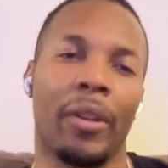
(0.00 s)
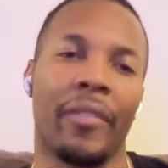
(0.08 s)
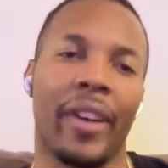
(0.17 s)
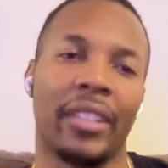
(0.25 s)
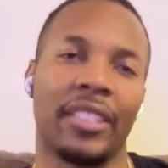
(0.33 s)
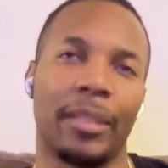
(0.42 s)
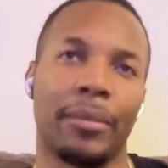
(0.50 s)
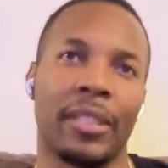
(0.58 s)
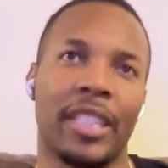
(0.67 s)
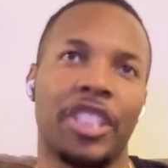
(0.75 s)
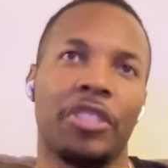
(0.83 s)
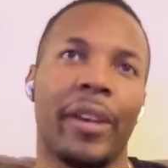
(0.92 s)
want to find something
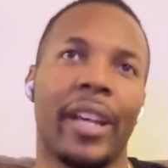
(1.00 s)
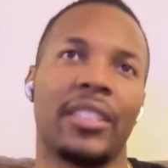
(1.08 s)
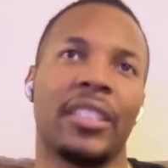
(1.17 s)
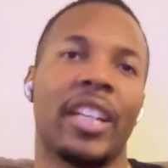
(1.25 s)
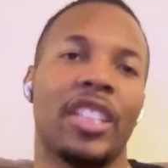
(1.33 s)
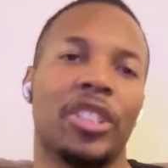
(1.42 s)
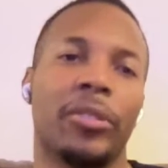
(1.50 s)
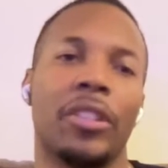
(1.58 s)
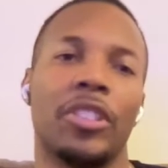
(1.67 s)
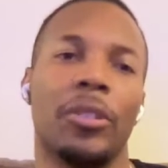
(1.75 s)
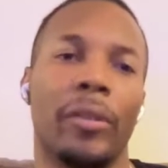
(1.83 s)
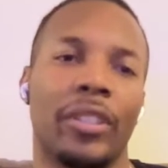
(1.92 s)
that you actually enjoy
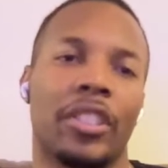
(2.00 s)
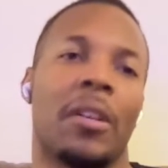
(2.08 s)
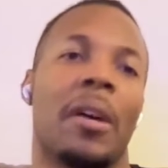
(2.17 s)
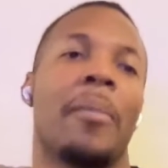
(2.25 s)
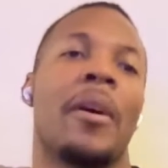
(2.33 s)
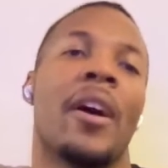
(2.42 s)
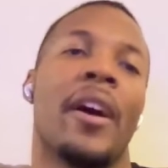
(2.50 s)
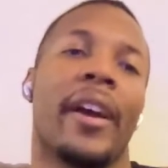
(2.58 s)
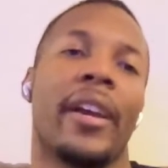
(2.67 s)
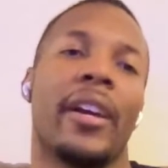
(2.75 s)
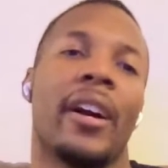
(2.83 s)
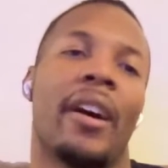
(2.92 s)
doing. So
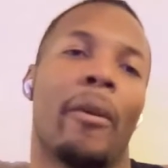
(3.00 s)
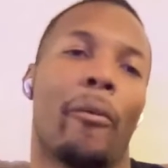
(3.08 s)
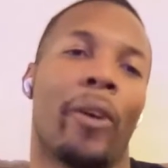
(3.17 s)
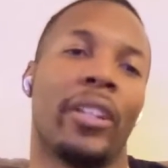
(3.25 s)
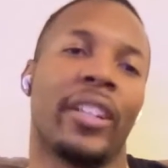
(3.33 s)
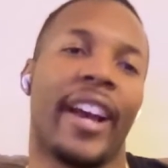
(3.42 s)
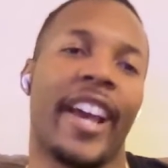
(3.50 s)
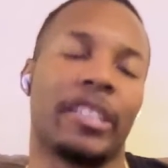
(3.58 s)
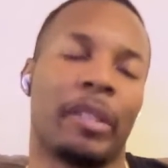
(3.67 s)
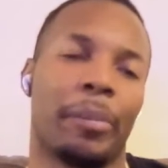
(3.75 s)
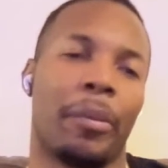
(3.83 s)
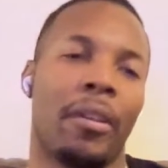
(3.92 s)
one thing I
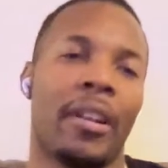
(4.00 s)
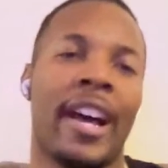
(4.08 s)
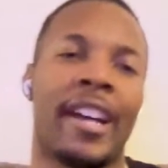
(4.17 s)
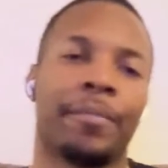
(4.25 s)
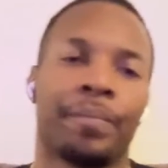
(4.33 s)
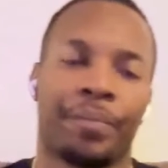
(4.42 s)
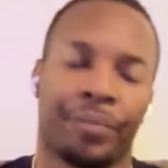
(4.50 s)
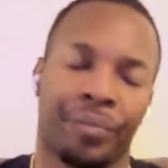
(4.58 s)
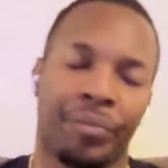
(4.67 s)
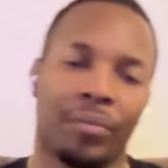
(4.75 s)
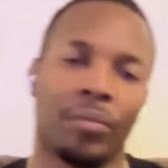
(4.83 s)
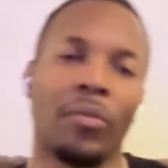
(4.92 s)
ask people a lot,
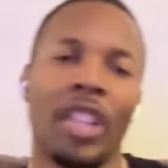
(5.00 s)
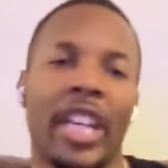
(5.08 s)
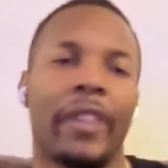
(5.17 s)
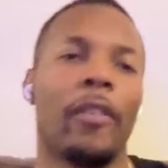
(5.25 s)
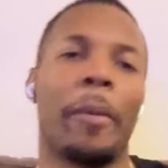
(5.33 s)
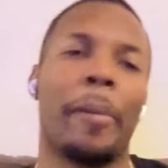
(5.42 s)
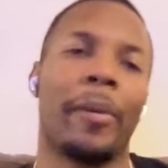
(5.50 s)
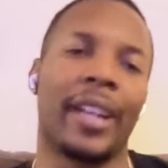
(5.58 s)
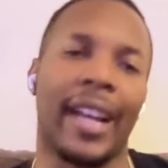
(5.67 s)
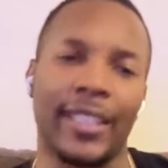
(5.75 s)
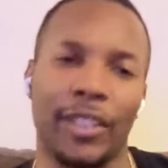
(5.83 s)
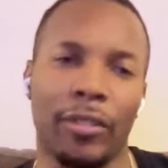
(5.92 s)
even people
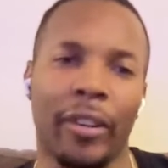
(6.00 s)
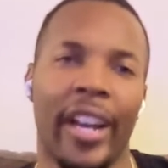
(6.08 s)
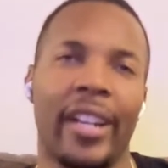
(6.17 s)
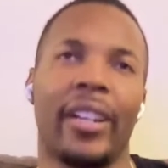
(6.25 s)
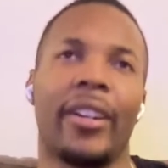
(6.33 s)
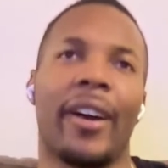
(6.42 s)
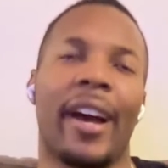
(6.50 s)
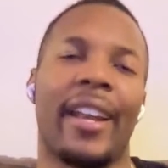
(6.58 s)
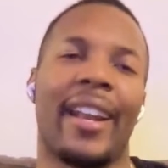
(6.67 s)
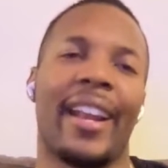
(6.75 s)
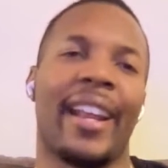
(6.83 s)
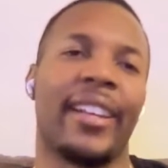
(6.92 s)
that I train, I
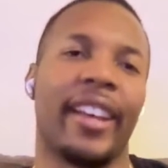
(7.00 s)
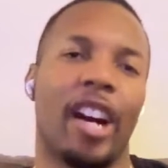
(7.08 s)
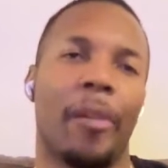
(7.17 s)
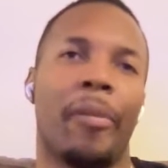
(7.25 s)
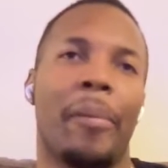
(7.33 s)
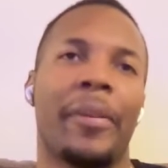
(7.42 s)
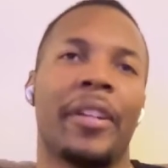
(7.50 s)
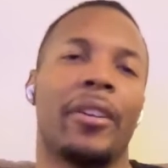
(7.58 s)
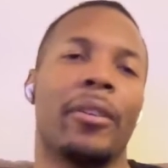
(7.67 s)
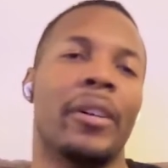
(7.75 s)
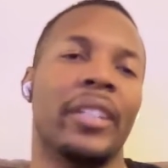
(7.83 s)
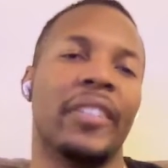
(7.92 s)
like to help them,
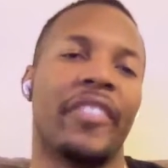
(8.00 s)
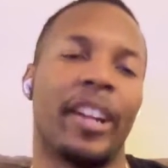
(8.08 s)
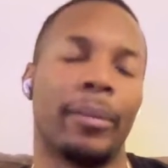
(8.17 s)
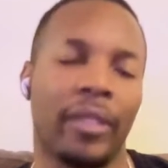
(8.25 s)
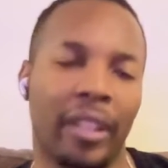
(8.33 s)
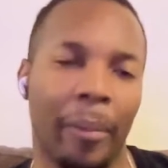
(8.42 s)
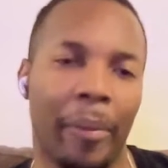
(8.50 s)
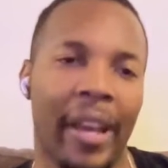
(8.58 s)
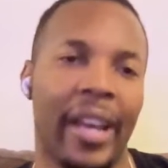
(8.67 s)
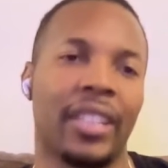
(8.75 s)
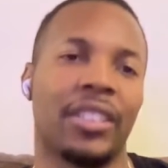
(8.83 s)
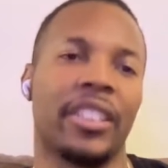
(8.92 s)
develop their
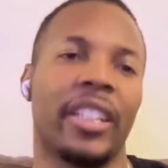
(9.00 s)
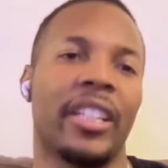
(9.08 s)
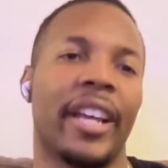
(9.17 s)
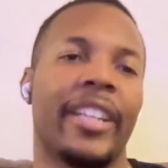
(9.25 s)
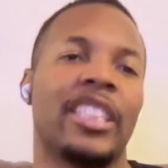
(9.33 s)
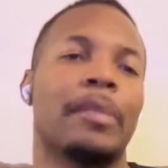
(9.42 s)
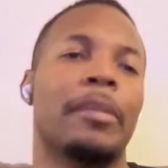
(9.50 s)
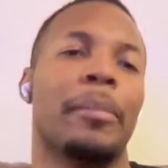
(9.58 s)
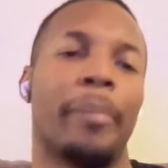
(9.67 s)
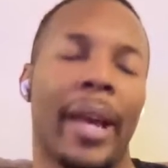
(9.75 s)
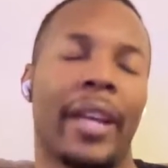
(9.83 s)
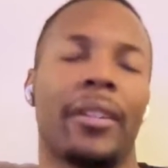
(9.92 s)
passion and to be
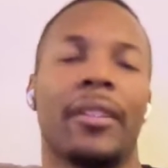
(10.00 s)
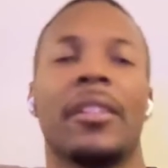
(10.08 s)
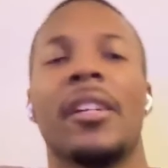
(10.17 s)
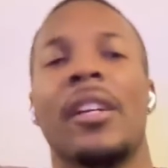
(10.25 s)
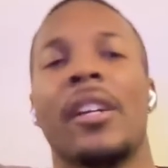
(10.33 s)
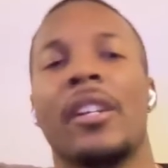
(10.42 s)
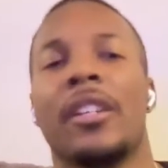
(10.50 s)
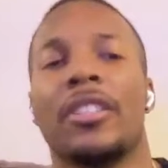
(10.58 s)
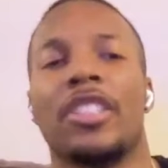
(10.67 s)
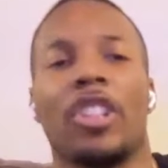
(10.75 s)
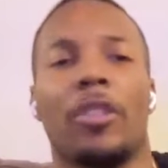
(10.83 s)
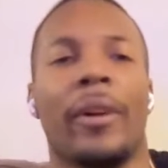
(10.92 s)
better.
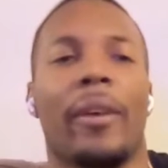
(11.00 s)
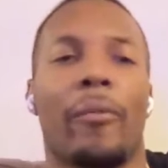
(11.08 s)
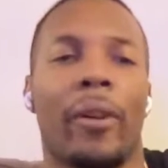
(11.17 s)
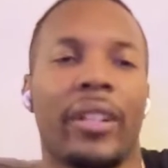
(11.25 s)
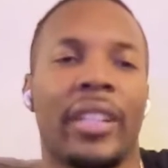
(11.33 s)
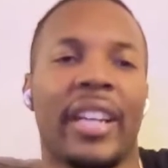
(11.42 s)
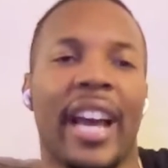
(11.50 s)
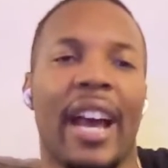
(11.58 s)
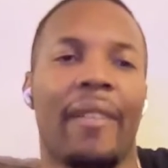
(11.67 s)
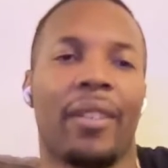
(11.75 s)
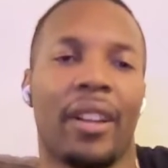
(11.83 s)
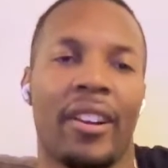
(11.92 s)
So one thing that I
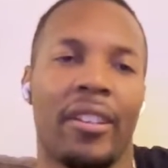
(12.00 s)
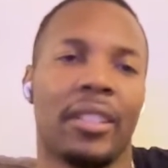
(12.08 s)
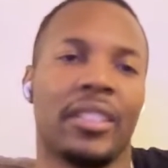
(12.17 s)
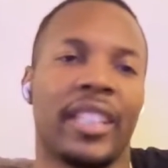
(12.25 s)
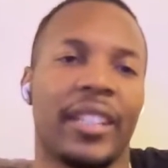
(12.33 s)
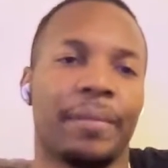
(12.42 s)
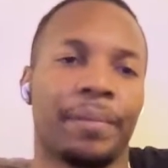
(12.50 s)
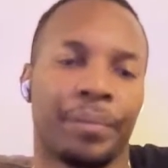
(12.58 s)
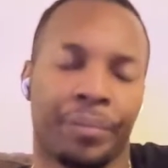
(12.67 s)
have learned is that